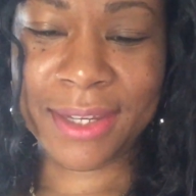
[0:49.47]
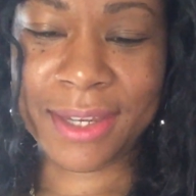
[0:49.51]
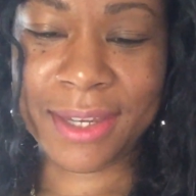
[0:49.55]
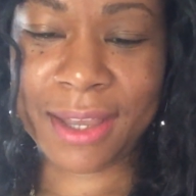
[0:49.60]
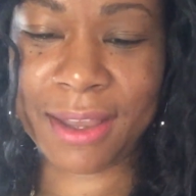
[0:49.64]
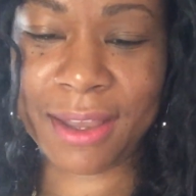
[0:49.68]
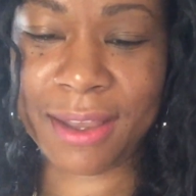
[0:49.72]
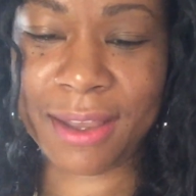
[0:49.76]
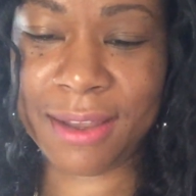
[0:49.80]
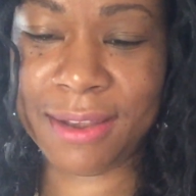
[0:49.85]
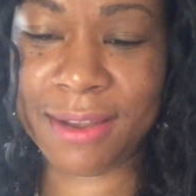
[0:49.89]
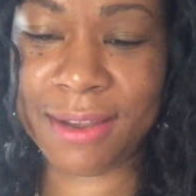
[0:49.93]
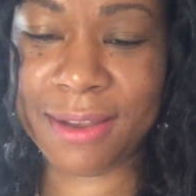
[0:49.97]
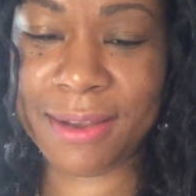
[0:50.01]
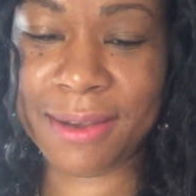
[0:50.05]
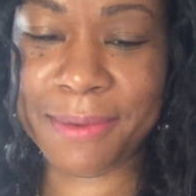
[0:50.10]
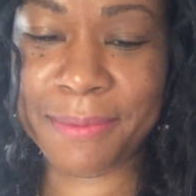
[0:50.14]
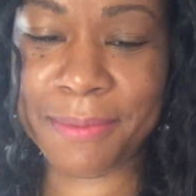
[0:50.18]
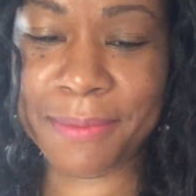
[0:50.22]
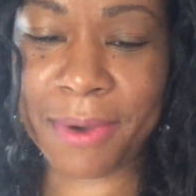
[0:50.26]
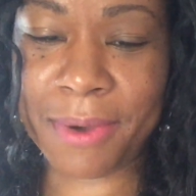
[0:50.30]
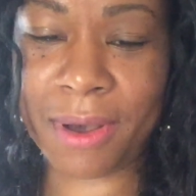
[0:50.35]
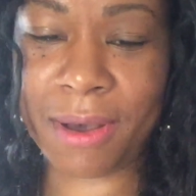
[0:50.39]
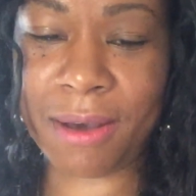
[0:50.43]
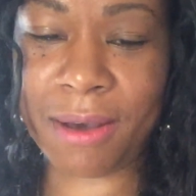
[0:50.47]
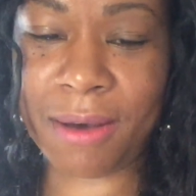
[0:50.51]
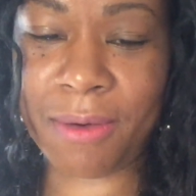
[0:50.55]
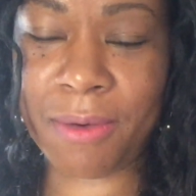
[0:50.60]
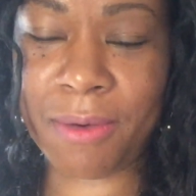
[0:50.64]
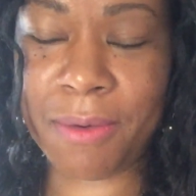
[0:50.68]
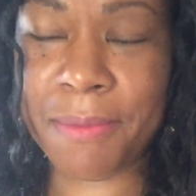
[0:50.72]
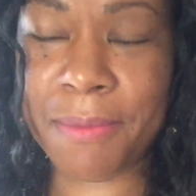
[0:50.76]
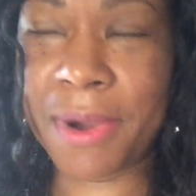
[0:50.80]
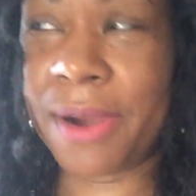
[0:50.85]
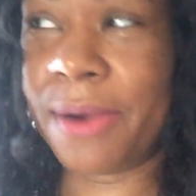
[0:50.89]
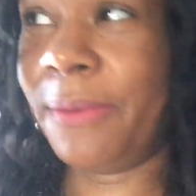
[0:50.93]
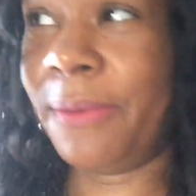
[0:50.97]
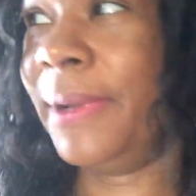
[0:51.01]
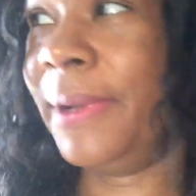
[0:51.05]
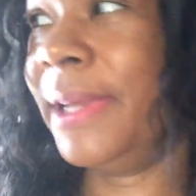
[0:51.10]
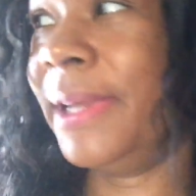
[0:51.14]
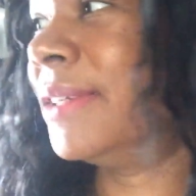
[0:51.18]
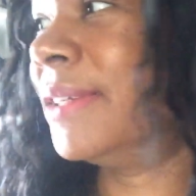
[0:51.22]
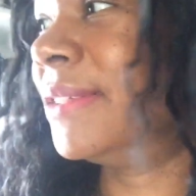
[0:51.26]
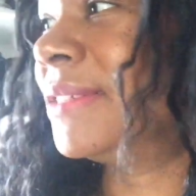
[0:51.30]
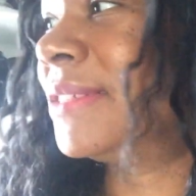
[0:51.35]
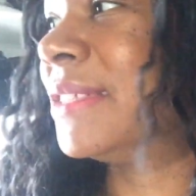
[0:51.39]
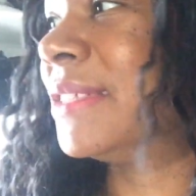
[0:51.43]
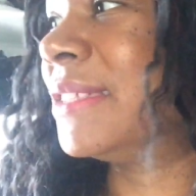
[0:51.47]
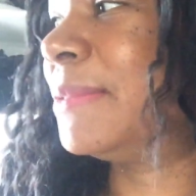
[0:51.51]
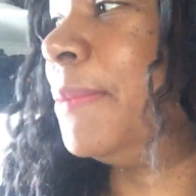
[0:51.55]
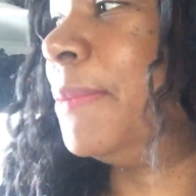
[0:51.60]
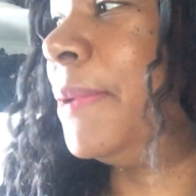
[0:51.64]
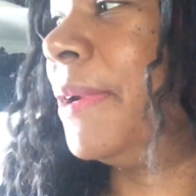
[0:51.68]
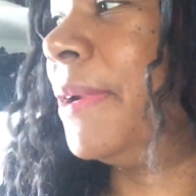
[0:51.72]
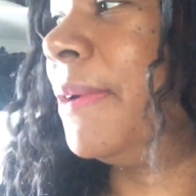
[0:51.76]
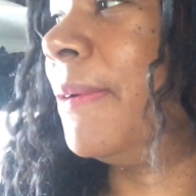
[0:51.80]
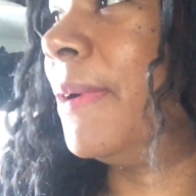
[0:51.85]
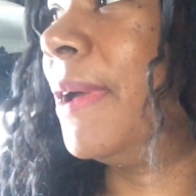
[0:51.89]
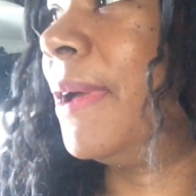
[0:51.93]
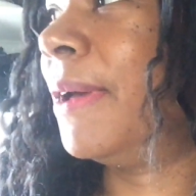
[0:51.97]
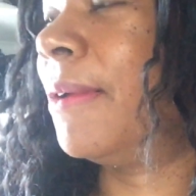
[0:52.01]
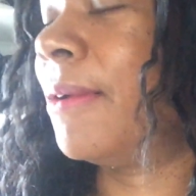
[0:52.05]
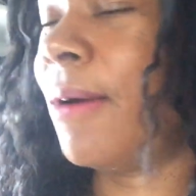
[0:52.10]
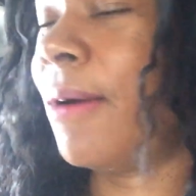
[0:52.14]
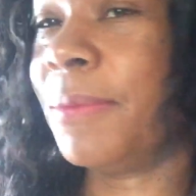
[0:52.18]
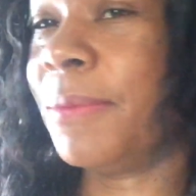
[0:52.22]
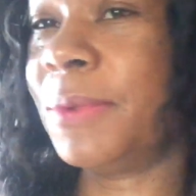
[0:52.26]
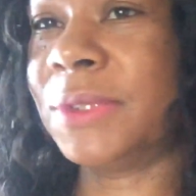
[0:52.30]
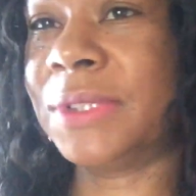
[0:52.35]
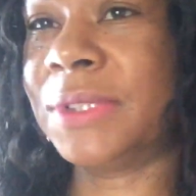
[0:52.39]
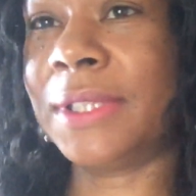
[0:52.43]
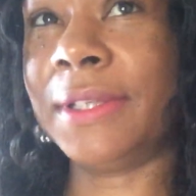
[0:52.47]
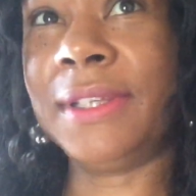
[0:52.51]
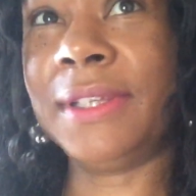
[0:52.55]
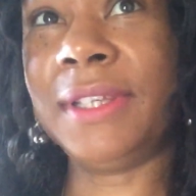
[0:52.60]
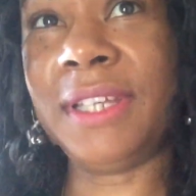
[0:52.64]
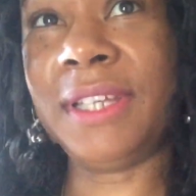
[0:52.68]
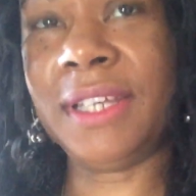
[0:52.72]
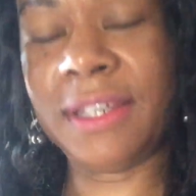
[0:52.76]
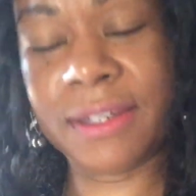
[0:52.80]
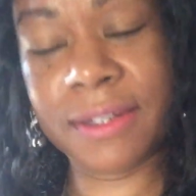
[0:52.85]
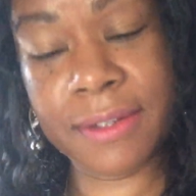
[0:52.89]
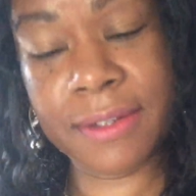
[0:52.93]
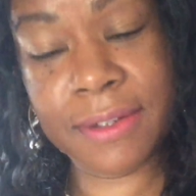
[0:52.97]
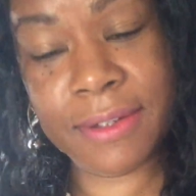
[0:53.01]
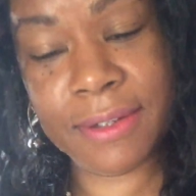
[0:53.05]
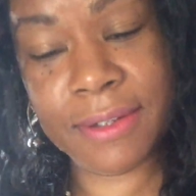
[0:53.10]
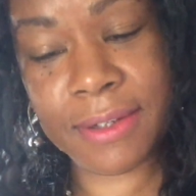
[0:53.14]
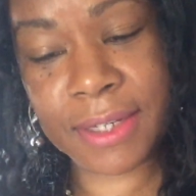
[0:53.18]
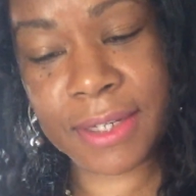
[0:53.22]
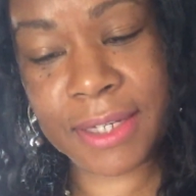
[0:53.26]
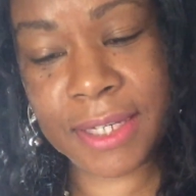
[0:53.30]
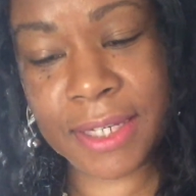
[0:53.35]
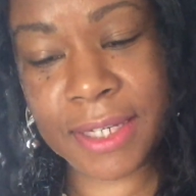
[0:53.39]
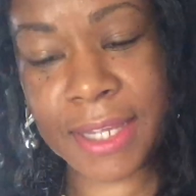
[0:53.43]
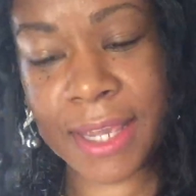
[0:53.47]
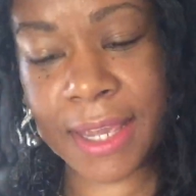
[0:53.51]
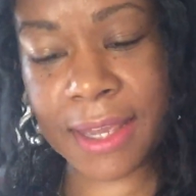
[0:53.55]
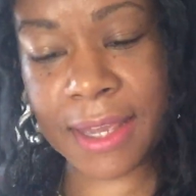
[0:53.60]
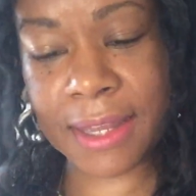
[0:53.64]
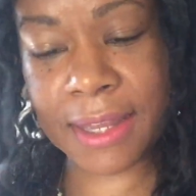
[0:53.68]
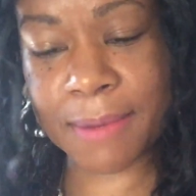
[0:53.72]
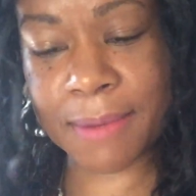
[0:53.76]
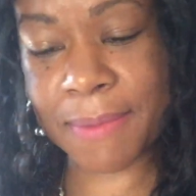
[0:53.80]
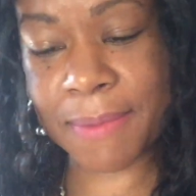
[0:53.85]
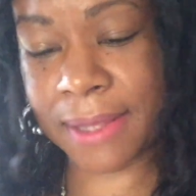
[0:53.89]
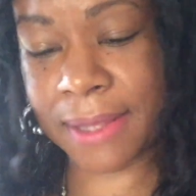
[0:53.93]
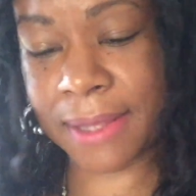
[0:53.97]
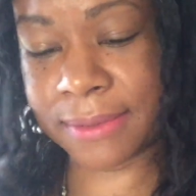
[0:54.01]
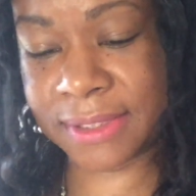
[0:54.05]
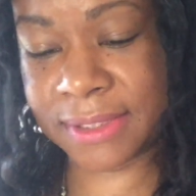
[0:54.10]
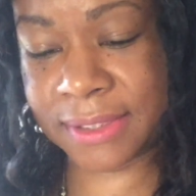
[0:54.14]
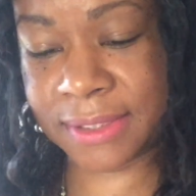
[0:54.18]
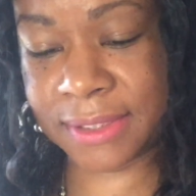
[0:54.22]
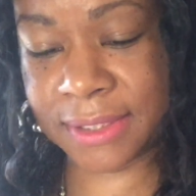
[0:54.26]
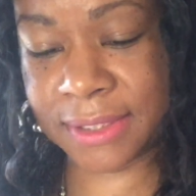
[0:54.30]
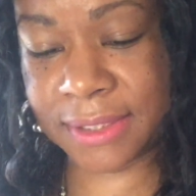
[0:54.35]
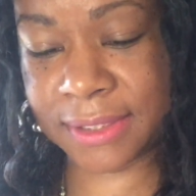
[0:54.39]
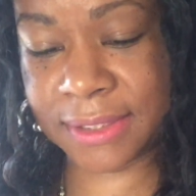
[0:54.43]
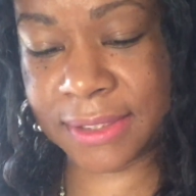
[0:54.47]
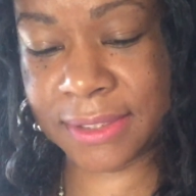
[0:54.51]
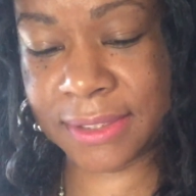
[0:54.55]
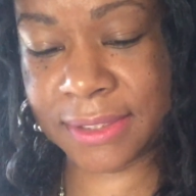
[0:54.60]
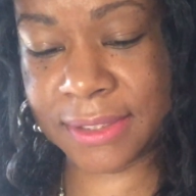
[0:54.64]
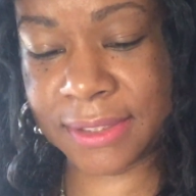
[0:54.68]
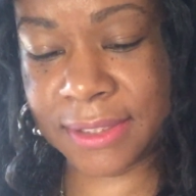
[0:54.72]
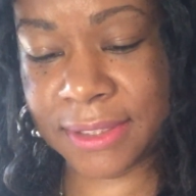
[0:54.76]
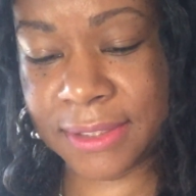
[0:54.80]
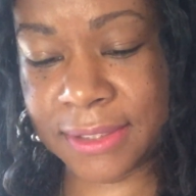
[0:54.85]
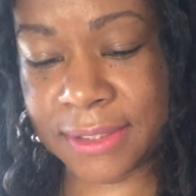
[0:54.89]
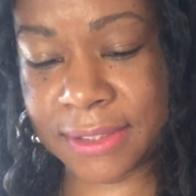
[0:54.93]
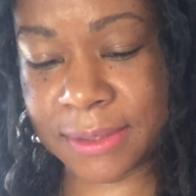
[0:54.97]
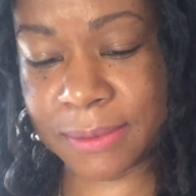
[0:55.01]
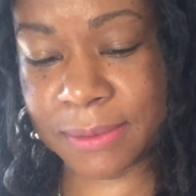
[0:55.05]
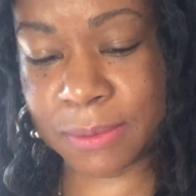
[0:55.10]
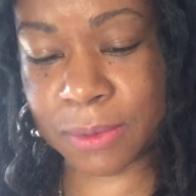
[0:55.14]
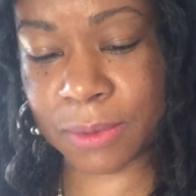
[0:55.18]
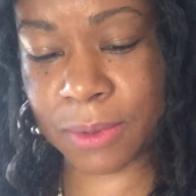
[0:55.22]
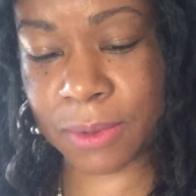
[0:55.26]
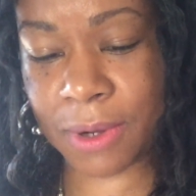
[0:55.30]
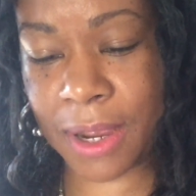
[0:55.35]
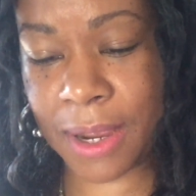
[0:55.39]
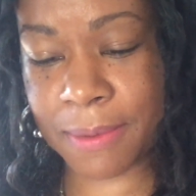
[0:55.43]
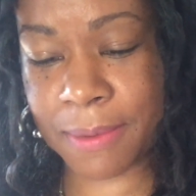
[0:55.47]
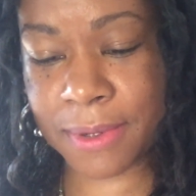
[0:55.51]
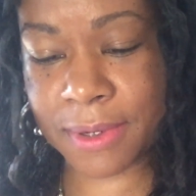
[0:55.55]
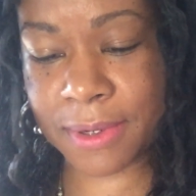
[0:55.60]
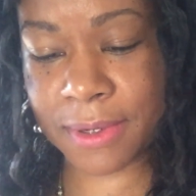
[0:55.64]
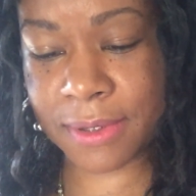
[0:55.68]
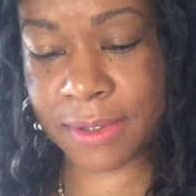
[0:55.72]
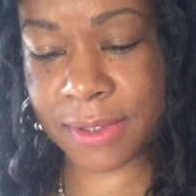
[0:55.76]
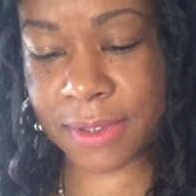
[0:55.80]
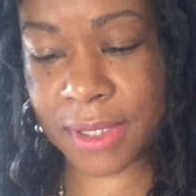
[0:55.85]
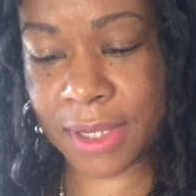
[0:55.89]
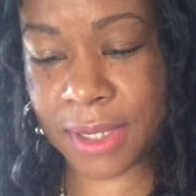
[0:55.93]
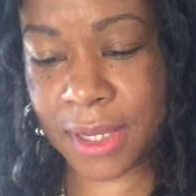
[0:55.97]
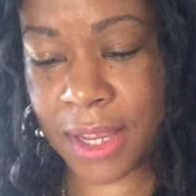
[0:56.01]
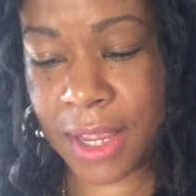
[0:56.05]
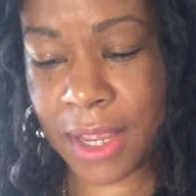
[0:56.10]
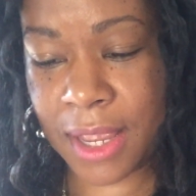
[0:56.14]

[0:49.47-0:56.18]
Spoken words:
Armon Wiggins has been around almost a year. He had about 60 subscribers.